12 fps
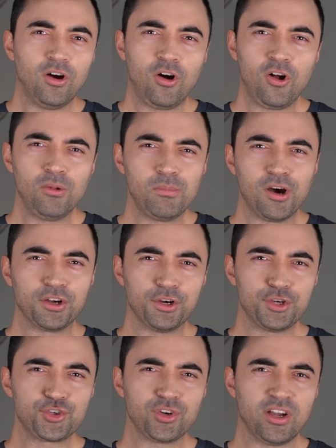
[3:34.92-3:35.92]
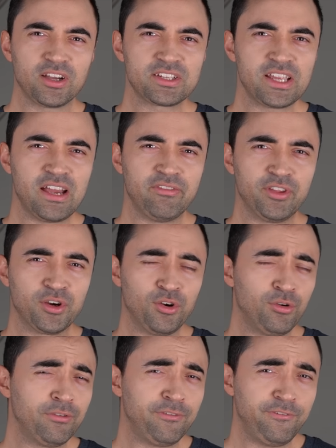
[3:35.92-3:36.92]
All modern trucks have their
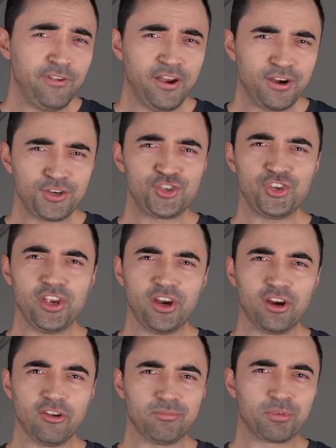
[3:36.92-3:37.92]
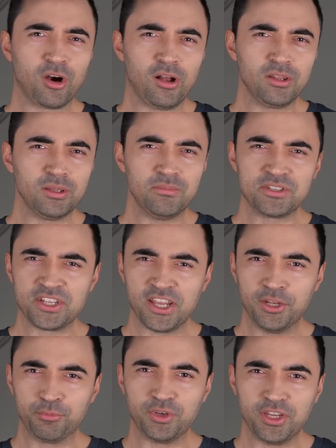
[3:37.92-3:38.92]
own fair share of problems
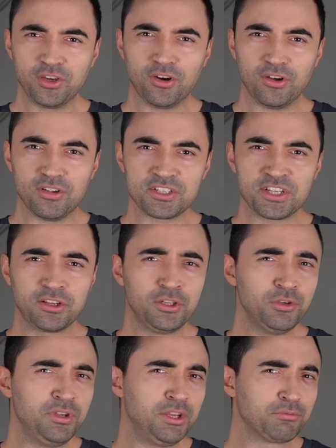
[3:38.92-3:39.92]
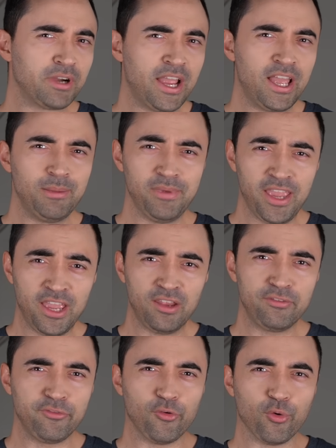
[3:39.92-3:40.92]
and recalls, including Ram
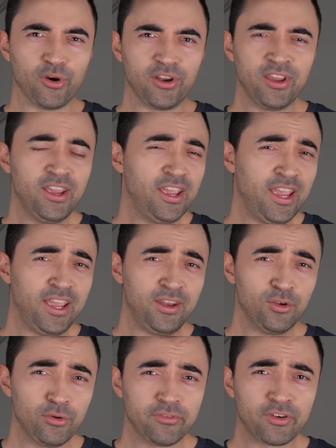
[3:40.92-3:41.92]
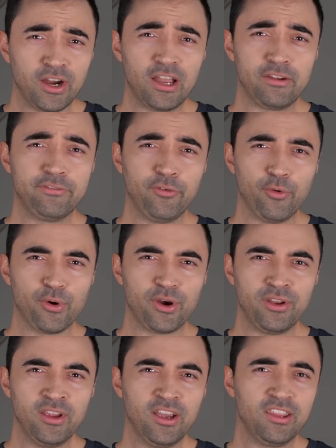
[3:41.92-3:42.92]
and Ford. And over at
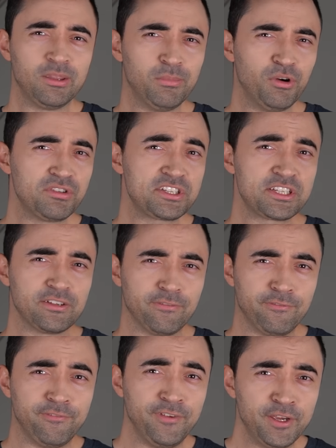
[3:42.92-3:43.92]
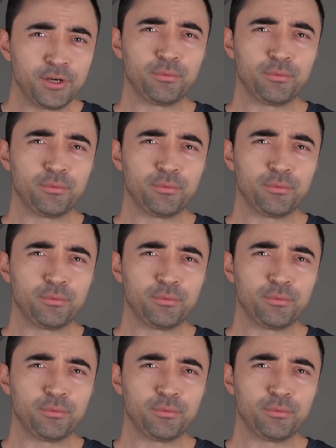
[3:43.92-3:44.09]
Ford, the most severe